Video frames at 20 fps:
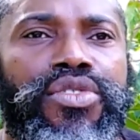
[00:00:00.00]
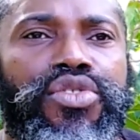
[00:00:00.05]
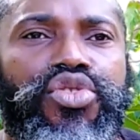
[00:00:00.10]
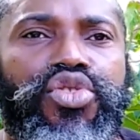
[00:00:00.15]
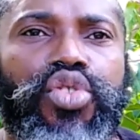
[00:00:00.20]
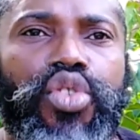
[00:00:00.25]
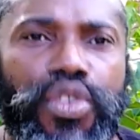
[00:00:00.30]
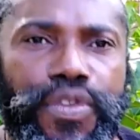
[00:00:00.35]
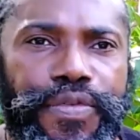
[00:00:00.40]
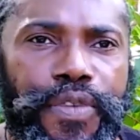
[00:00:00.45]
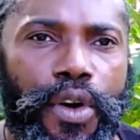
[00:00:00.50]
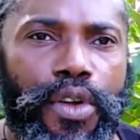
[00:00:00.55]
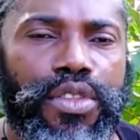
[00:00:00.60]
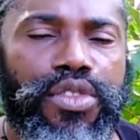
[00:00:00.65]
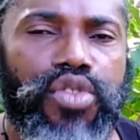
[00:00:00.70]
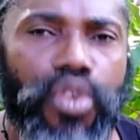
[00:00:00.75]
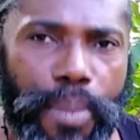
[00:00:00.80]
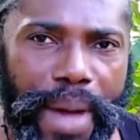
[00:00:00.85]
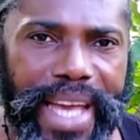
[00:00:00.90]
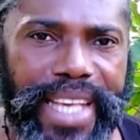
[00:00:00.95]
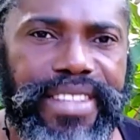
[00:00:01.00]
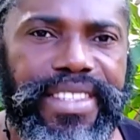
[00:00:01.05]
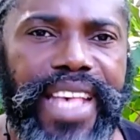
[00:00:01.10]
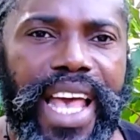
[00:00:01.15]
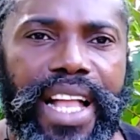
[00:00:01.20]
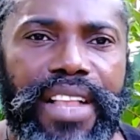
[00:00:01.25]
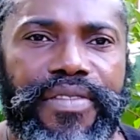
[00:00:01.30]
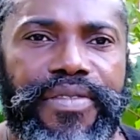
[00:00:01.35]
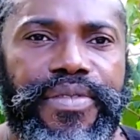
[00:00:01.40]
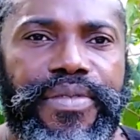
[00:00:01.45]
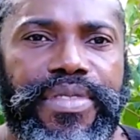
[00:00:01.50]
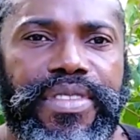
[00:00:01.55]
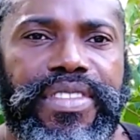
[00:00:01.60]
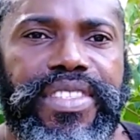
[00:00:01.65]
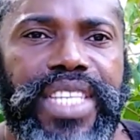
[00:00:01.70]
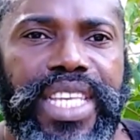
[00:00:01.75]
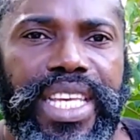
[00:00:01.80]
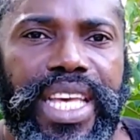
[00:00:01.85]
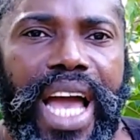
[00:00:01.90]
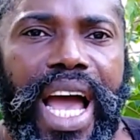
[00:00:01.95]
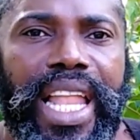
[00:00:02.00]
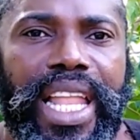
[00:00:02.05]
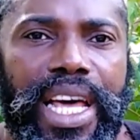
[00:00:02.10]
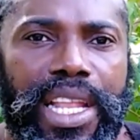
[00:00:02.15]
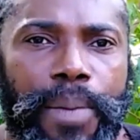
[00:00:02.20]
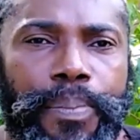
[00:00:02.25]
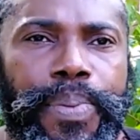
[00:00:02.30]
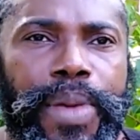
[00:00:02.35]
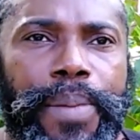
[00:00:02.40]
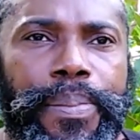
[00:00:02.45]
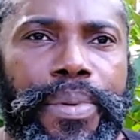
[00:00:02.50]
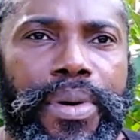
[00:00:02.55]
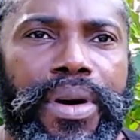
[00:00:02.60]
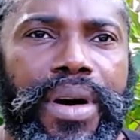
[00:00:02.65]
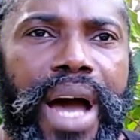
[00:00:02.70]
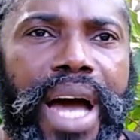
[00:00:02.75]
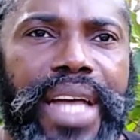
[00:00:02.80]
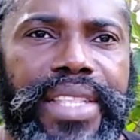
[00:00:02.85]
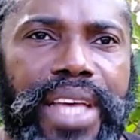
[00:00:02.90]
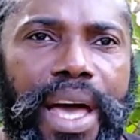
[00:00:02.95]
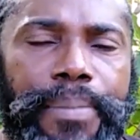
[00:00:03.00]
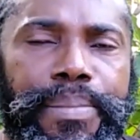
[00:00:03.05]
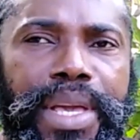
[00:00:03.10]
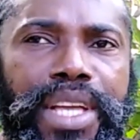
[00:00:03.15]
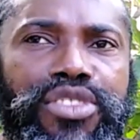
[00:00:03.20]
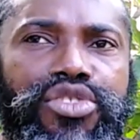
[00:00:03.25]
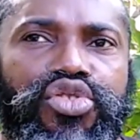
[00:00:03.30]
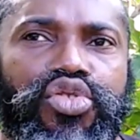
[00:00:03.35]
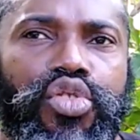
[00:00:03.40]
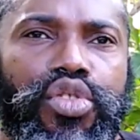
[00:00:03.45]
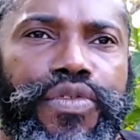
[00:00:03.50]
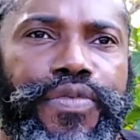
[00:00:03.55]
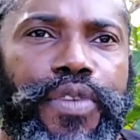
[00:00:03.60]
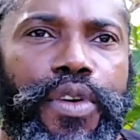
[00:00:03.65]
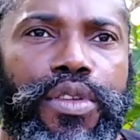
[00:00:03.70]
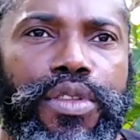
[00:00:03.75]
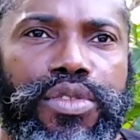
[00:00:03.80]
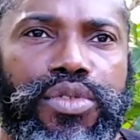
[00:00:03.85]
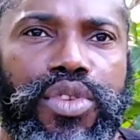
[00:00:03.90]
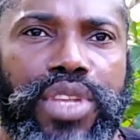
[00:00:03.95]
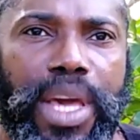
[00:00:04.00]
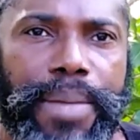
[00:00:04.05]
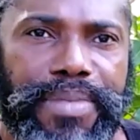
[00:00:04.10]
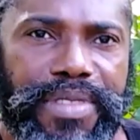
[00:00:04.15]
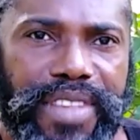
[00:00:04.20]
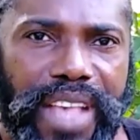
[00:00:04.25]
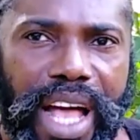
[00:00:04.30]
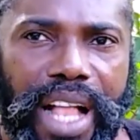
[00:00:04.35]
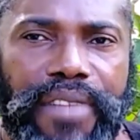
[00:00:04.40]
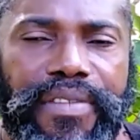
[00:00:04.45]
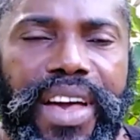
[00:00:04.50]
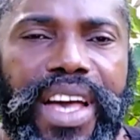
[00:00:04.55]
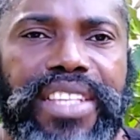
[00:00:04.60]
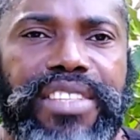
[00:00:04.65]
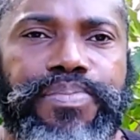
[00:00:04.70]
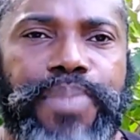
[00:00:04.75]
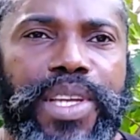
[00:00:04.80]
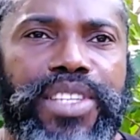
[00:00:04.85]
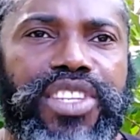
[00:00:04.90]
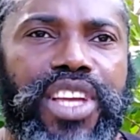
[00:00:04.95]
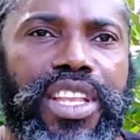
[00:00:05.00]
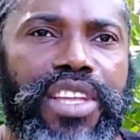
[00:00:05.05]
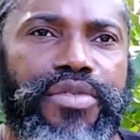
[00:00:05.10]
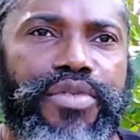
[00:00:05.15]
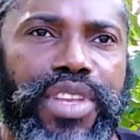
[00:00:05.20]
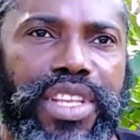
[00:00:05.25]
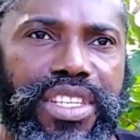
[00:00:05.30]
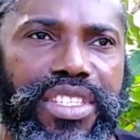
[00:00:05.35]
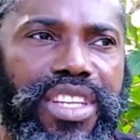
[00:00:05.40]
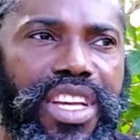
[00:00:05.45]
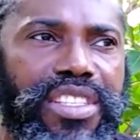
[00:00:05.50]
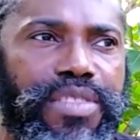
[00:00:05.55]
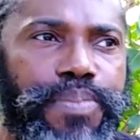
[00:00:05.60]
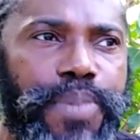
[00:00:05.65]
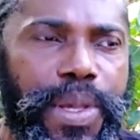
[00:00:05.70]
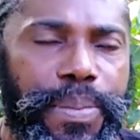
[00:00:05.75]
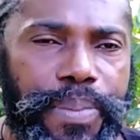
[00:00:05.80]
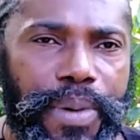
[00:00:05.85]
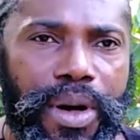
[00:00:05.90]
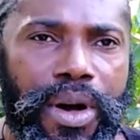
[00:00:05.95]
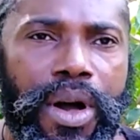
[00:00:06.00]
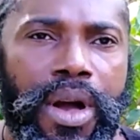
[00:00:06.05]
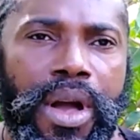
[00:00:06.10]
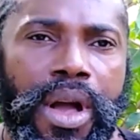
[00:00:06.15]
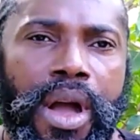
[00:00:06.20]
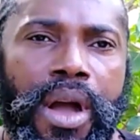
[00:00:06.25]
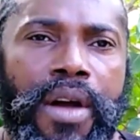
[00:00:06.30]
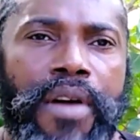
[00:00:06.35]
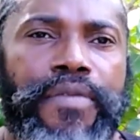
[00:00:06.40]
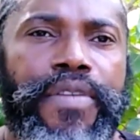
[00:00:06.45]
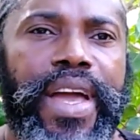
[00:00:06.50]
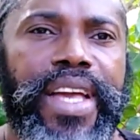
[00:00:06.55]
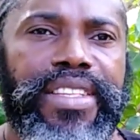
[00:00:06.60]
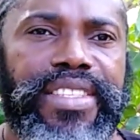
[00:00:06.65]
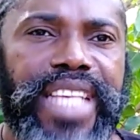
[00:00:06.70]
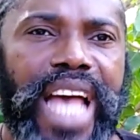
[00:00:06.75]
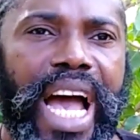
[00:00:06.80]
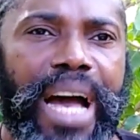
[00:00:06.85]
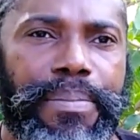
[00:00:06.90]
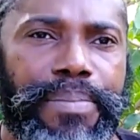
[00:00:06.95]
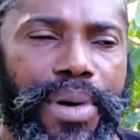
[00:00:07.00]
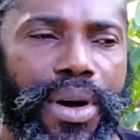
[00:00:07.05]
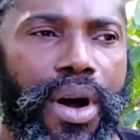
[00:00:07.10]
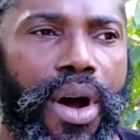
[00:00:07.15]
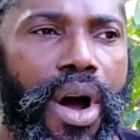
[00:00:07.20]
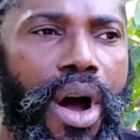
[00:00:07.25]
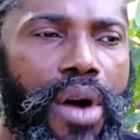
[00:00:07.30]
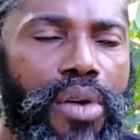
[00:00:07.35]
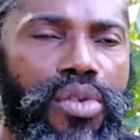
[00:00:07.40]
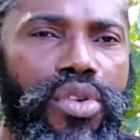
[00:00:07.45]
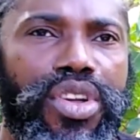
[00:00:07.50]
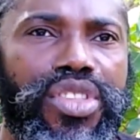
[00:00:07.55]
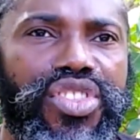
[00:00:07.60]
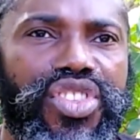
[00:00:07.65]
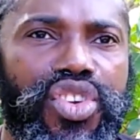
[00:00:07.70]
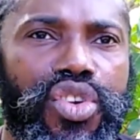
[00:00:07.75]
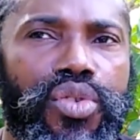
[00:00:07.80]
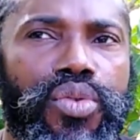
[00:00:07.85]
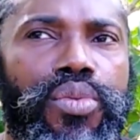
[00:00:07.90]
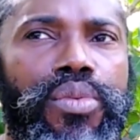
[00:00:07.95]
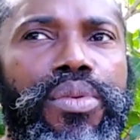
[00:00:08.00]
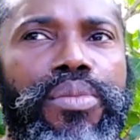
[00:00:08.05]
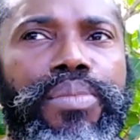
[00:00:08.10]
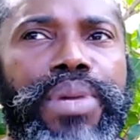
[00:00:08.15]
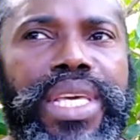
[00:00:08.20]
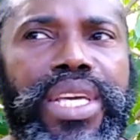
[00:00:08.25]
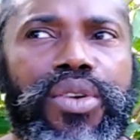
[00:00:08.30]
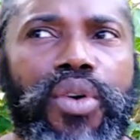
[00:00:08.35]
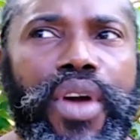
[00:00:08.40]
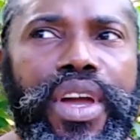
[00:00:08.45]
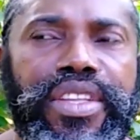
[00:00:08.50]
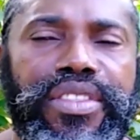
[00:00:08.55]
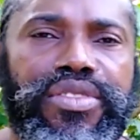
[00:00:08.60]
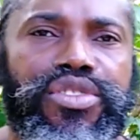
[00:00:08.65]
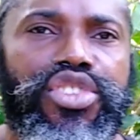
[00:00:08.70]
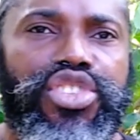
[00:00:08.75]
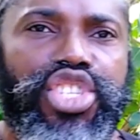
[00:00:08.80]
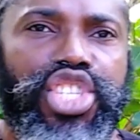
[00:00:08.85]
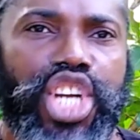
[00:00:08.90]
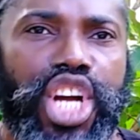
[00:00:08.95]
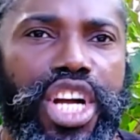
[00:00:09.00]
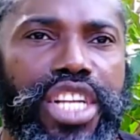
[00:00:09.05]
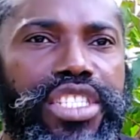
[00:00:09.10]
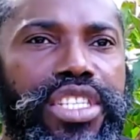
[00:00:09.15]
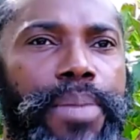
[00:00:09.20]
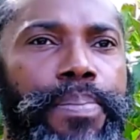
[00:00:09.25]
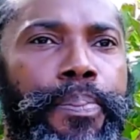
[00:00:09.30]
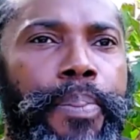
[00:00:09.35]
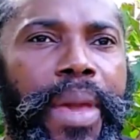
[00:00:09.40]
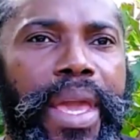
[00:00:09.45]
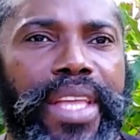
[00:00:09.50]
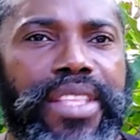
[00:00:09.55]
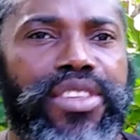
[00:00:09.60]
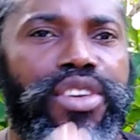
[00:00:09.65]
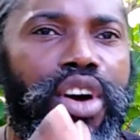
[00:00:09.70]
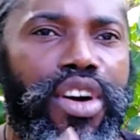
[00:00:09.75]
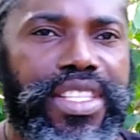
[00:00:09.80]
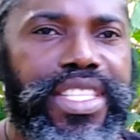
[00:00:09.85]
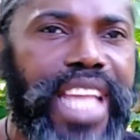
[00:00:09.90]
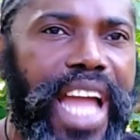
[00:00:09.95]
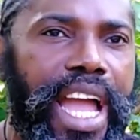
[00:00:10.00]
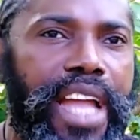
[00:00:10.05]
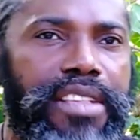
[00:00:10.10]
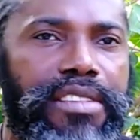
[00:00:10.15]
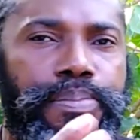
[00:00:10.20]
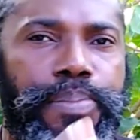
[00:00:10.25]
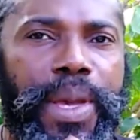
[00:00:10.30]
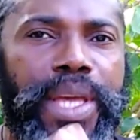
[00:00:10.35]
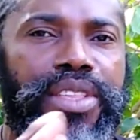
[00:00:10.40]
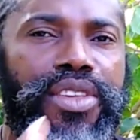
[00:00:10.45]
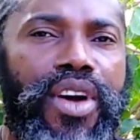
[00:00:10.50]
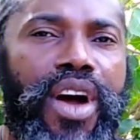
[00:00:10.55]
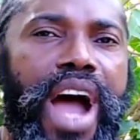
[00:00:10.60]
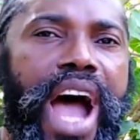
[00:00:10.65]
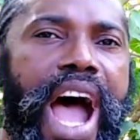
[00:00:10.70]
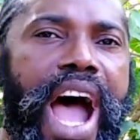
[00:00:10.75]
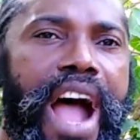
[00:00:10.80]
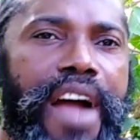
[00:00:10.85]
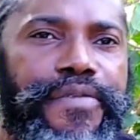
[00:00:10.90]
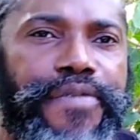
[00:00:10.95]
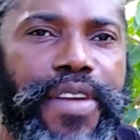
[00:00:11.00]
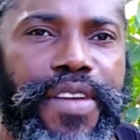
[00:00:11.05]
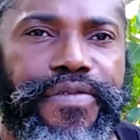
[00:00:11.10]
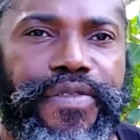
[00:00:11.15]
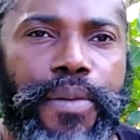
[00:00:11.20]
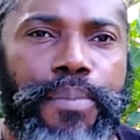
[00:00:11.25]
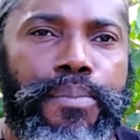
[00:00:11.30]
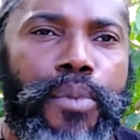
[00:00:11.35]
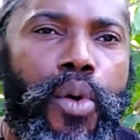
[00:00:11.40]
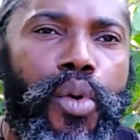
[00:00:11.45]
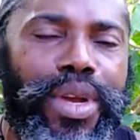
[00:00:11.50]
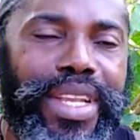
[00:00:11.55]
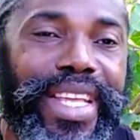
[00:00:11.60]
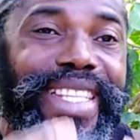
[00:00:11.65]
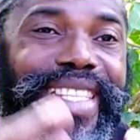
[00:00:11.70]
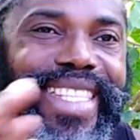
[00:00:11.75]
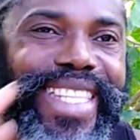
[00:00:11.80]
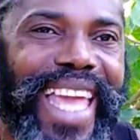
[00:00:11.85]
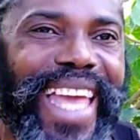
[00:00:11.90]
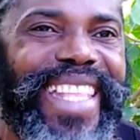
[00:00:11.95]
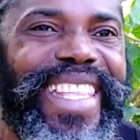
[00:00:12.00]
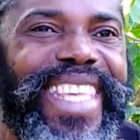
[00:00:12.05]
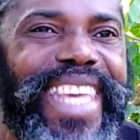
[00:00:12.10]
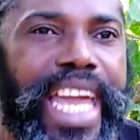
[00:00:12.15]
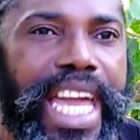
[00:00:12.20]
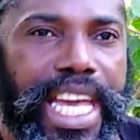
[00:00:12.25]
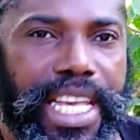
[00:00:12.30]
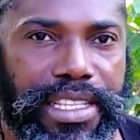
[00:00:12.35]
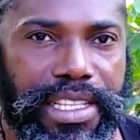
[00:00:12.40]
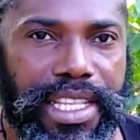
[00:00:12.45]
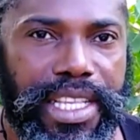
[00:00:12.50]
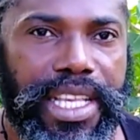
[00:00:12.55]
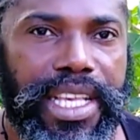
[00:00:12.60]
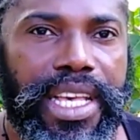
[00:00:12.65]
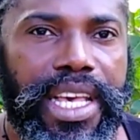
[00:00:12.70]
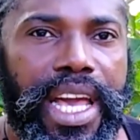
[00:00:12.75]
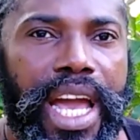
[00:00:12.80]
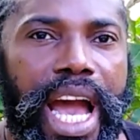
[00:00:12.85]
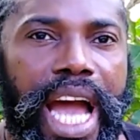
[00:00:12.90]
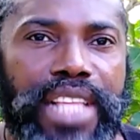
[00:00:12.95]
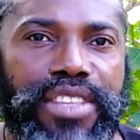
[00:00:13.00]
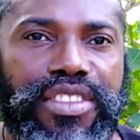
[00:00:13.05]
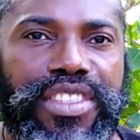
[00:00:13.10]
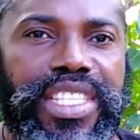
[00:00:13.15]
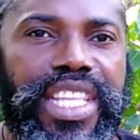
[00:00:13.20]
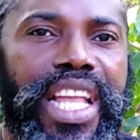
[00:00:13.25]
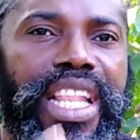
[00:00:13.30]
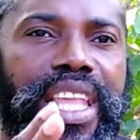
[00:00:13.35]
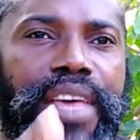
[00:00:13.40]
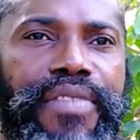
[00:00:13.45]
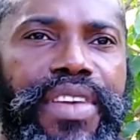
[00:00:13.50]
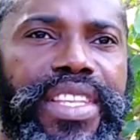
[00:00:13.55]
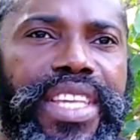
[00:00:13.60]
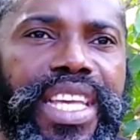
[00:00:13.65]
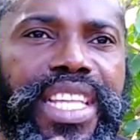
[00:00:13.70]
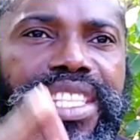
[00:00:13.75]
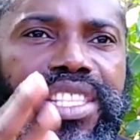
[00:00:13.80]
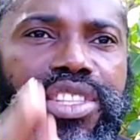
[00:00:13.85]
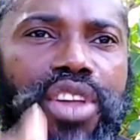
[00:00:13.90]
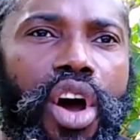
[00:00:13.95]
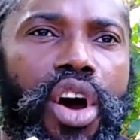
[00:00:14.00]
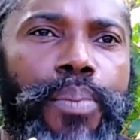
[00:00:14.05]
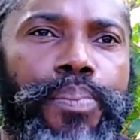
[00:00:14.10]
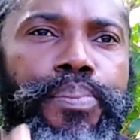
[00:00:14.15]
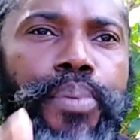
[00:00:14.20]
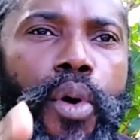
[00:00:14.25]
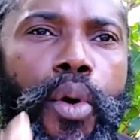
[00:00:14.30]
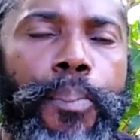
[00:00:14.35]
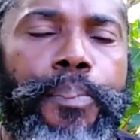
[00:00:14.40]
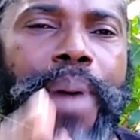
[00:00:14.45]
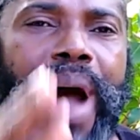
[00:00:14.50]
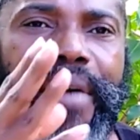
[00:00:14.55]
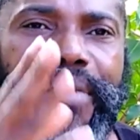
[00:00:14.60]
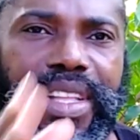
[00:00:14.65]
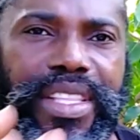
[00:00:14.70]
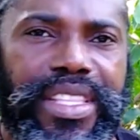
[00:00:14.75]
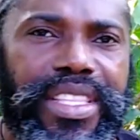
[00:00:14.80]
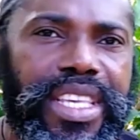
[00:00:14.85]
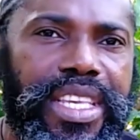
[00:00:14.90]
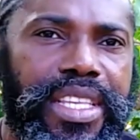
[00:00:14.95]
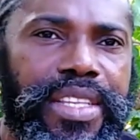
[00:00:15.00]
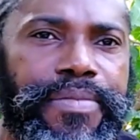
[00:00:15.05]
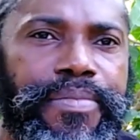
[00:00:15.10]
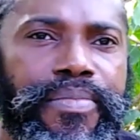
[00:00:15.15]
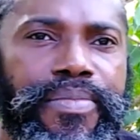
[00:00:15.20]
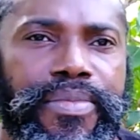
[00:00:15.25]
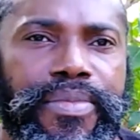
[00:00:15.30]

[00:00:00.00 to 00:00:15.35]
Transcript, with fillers: truthful to myself. You see, a lot of people are not being truthful to themselves, especially religious people. For example, how could you be going to church, paying your tithes, paying your offering for more than 10 years, and you're still living in dirt poor poverty?